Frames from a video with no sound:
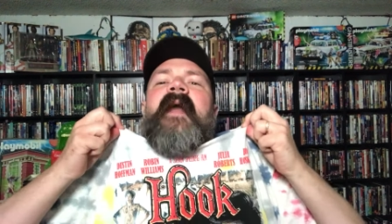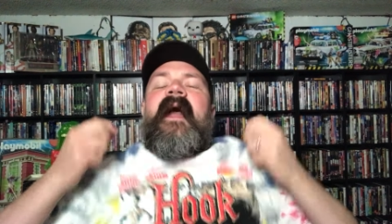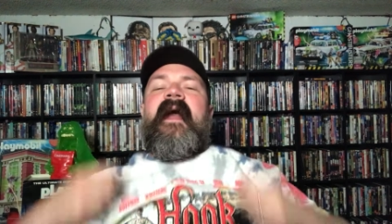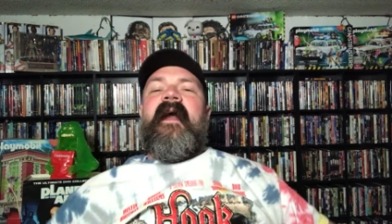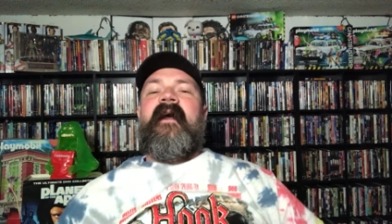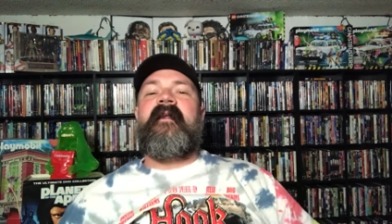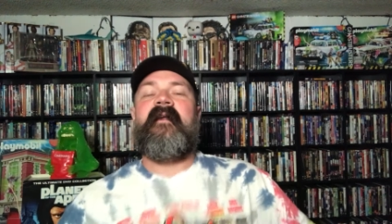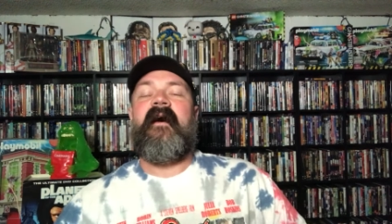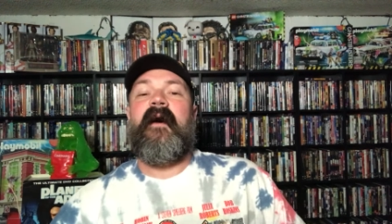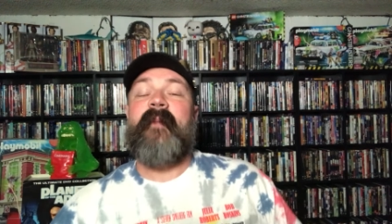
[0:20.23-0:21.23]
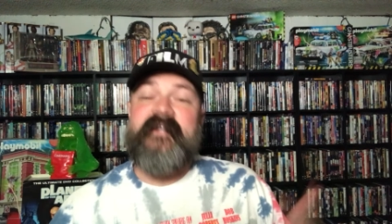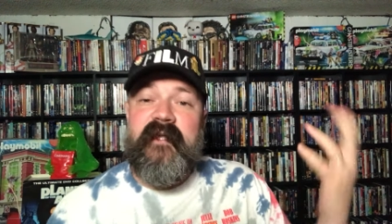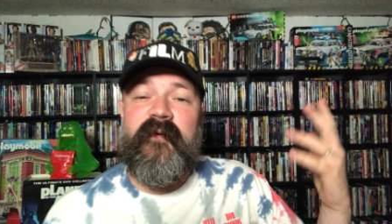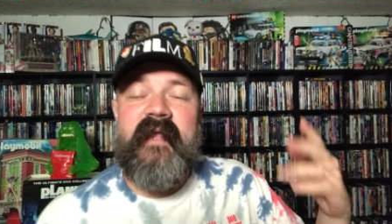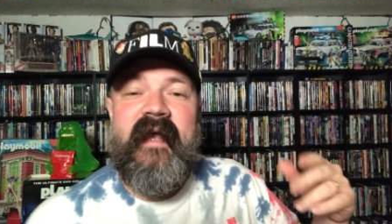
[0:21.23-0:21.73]
And uh,
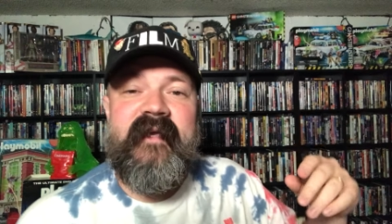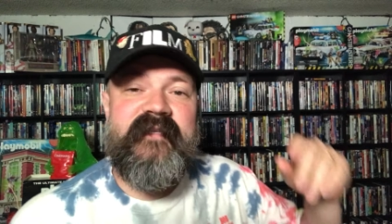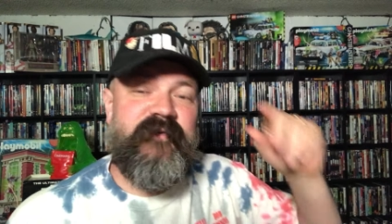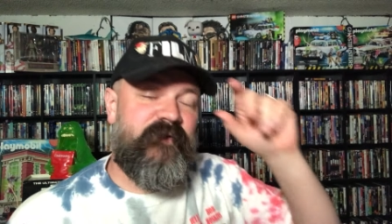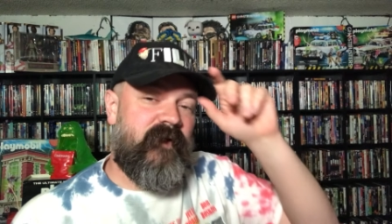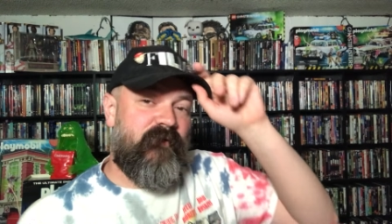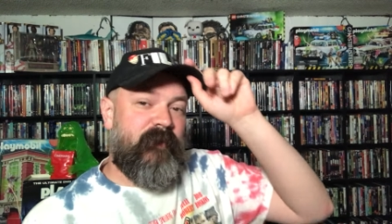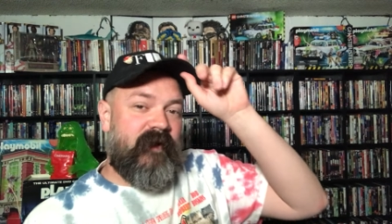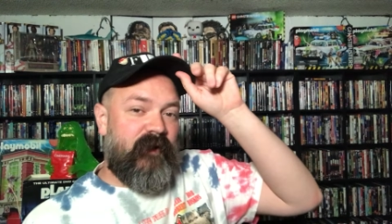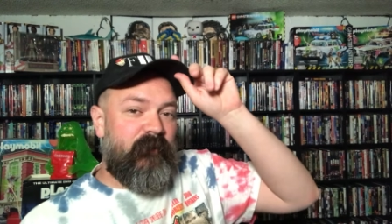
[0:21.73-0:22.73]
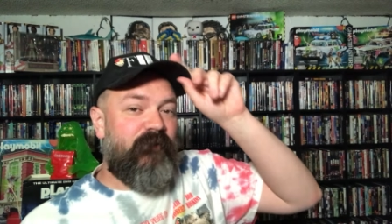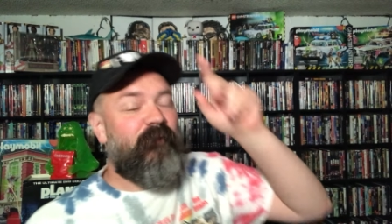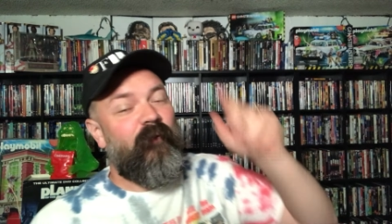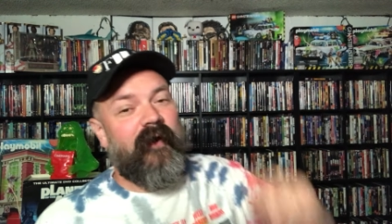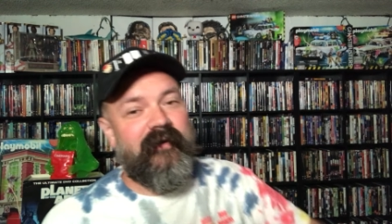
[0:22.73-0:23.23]
basically what that is, if you've never been here
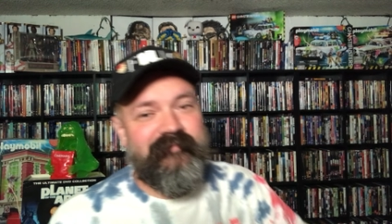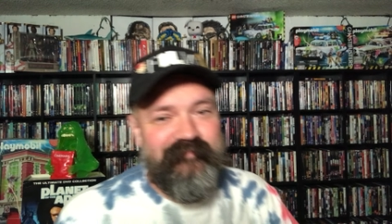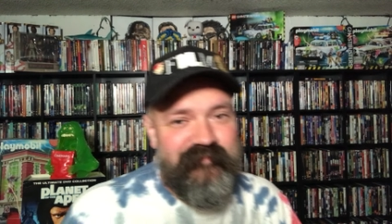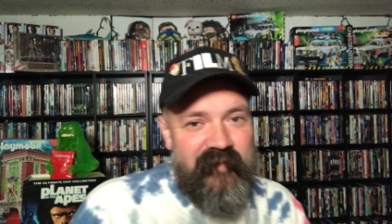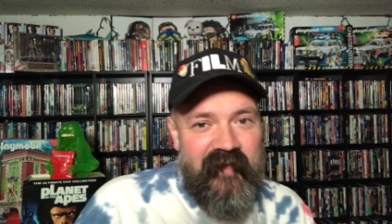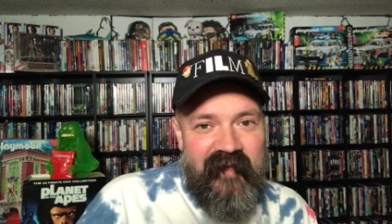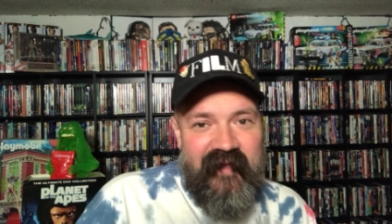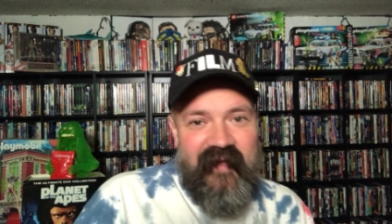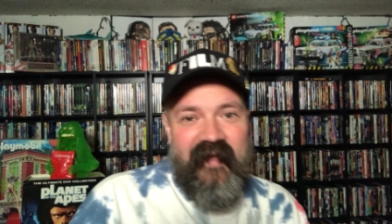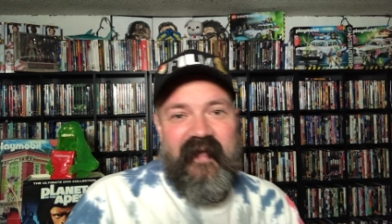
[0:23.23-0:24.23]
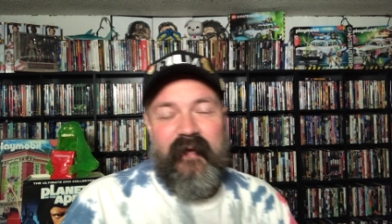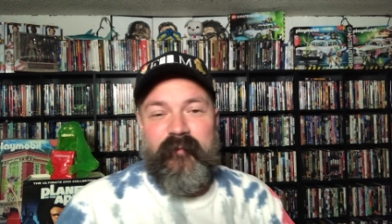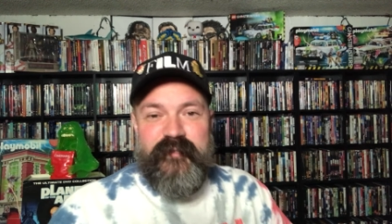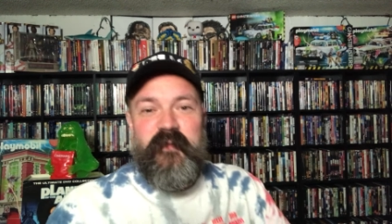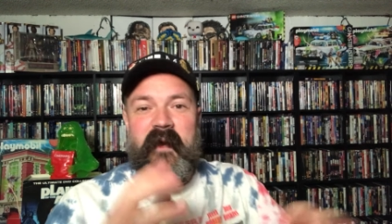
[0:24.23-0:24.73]
before, and we're
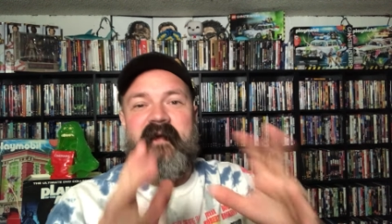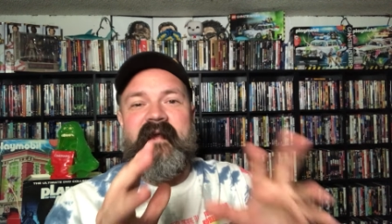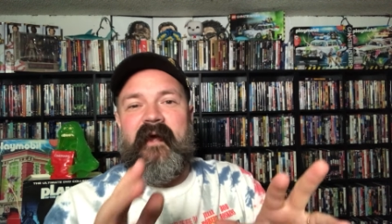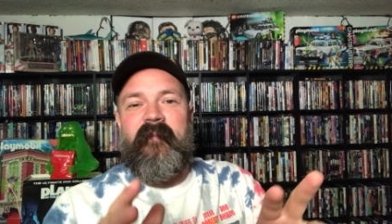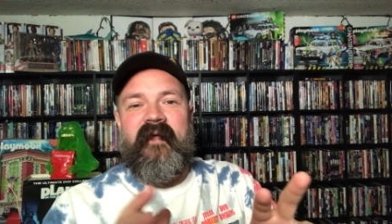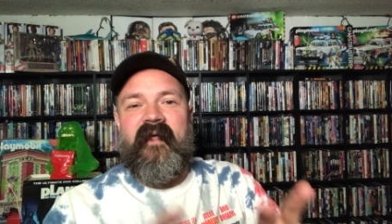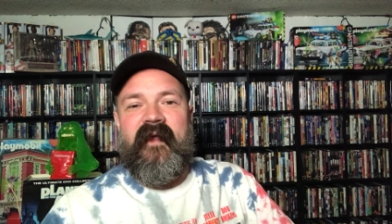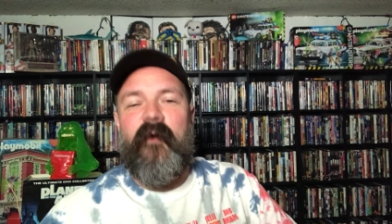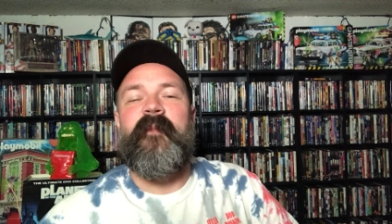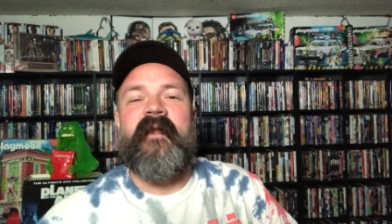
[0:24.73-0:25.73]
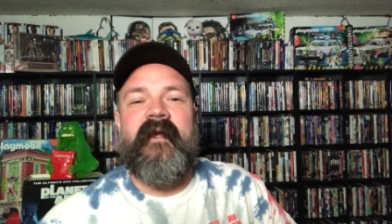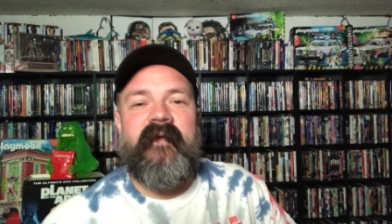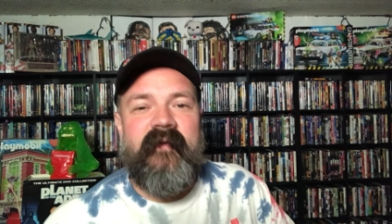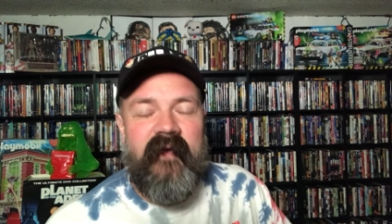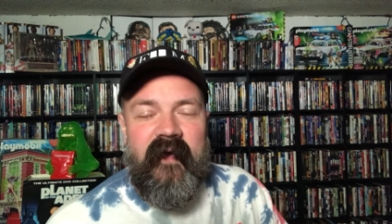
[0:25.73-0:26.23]
just weirded out by that opening,
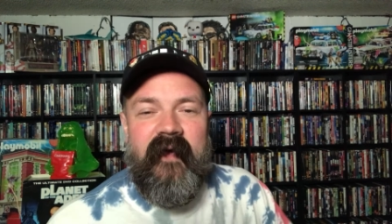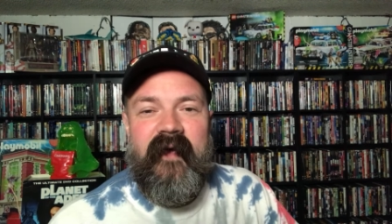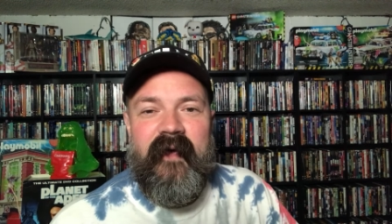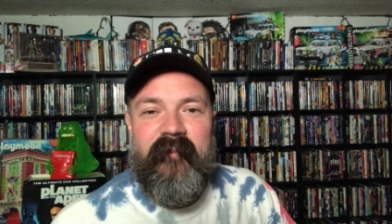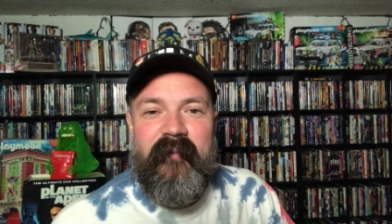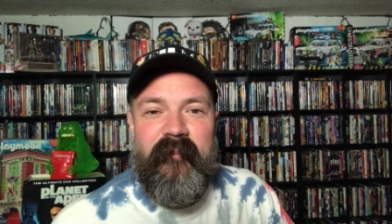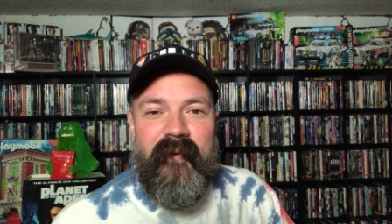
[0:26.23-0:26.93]
um,